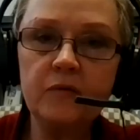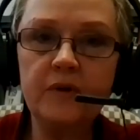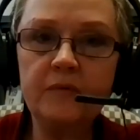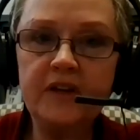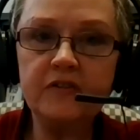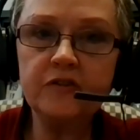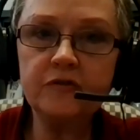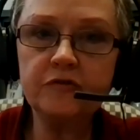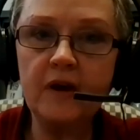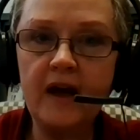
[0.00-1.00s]
when we do
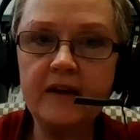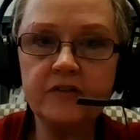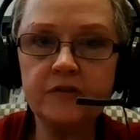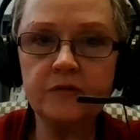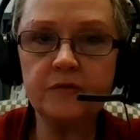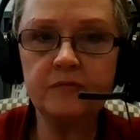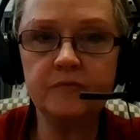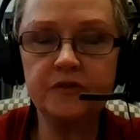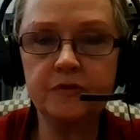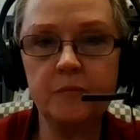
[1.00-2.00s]
try to
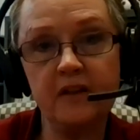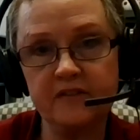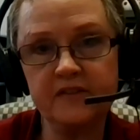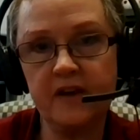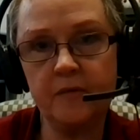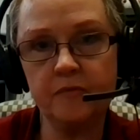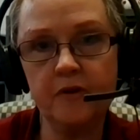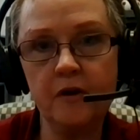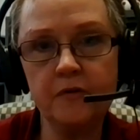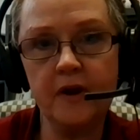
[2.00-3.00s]
do multi-state
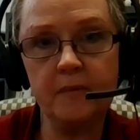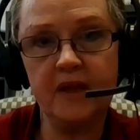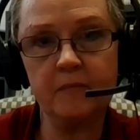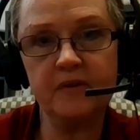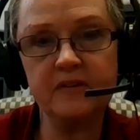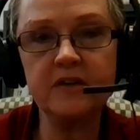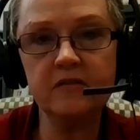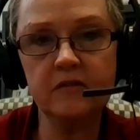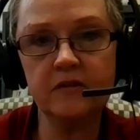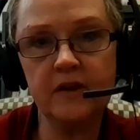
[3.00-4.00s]
programming,
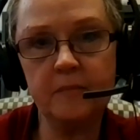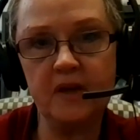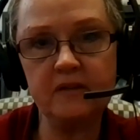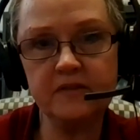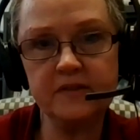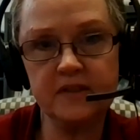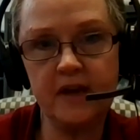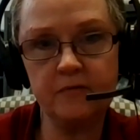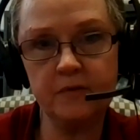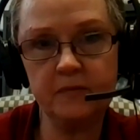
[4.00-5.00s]
particularly
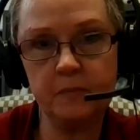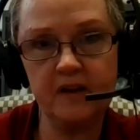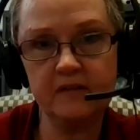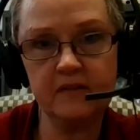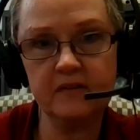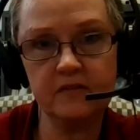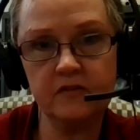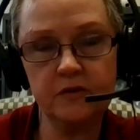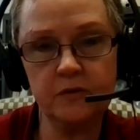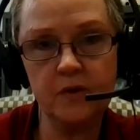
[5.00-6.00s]
multi-state responses
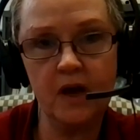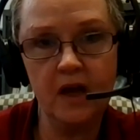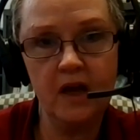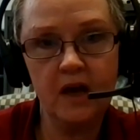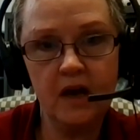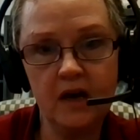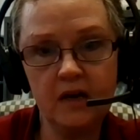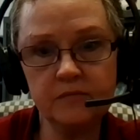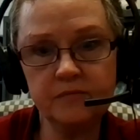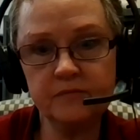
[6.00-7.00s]
to,
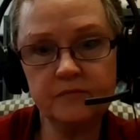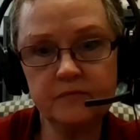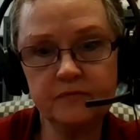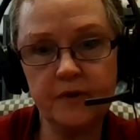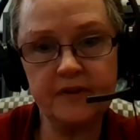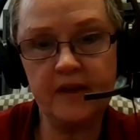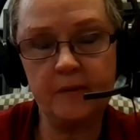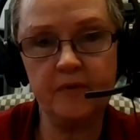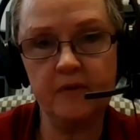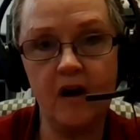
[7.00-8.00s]
uh, for
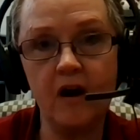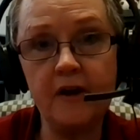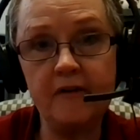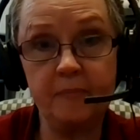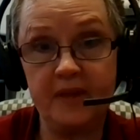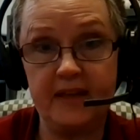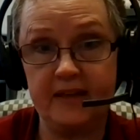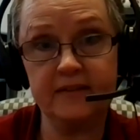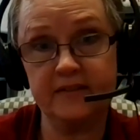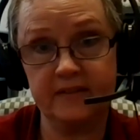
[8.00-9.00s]
example, R F
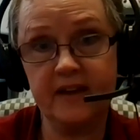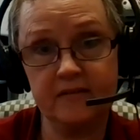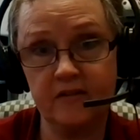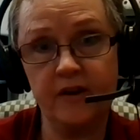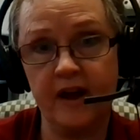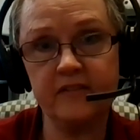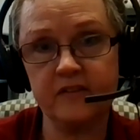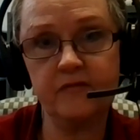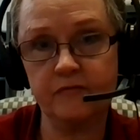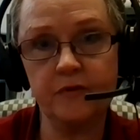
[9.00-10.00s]
Ps that are
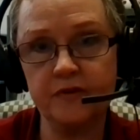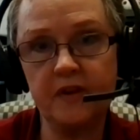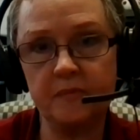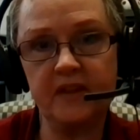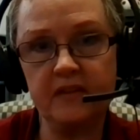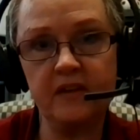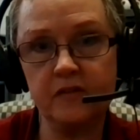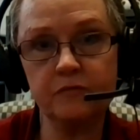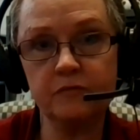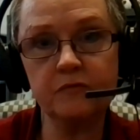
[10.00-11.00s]
asking for something
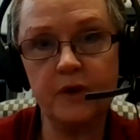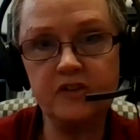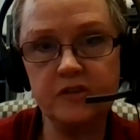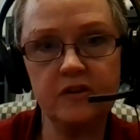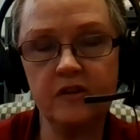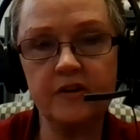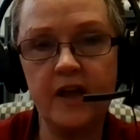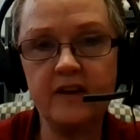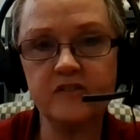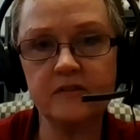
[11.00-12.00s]
that's regional or
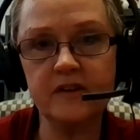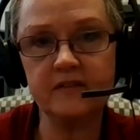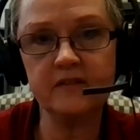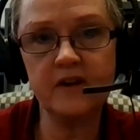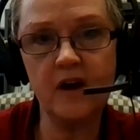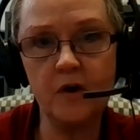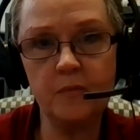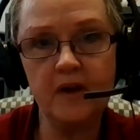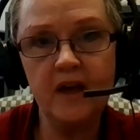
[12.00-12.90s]
national in scope,